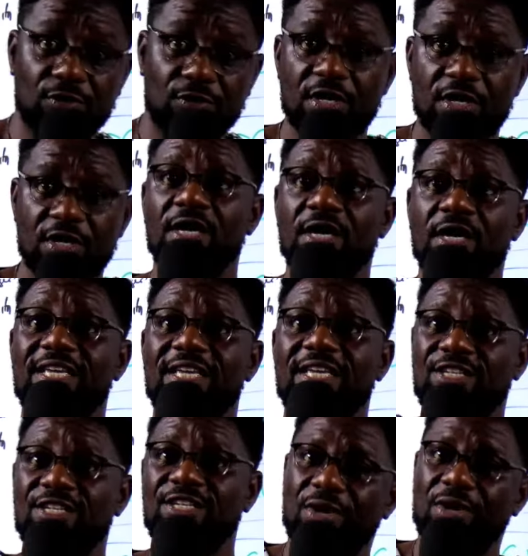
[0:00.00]
Yes, you
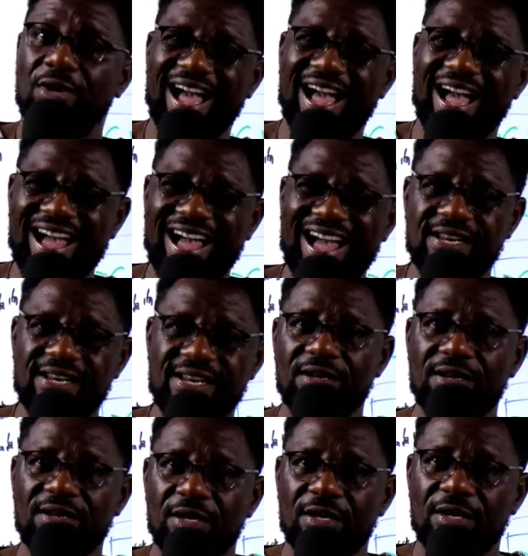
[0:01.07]
can, but
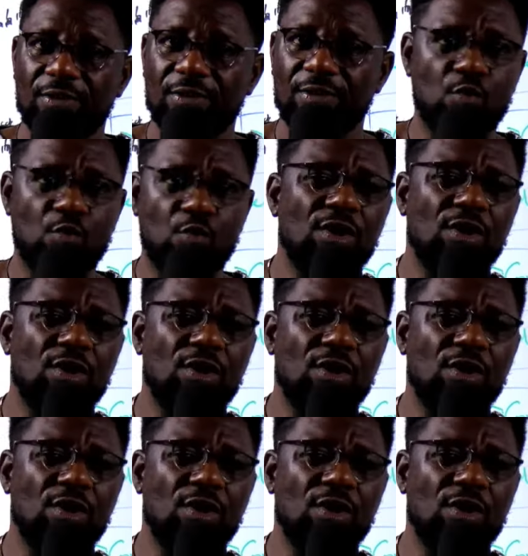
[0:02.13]
the quality is going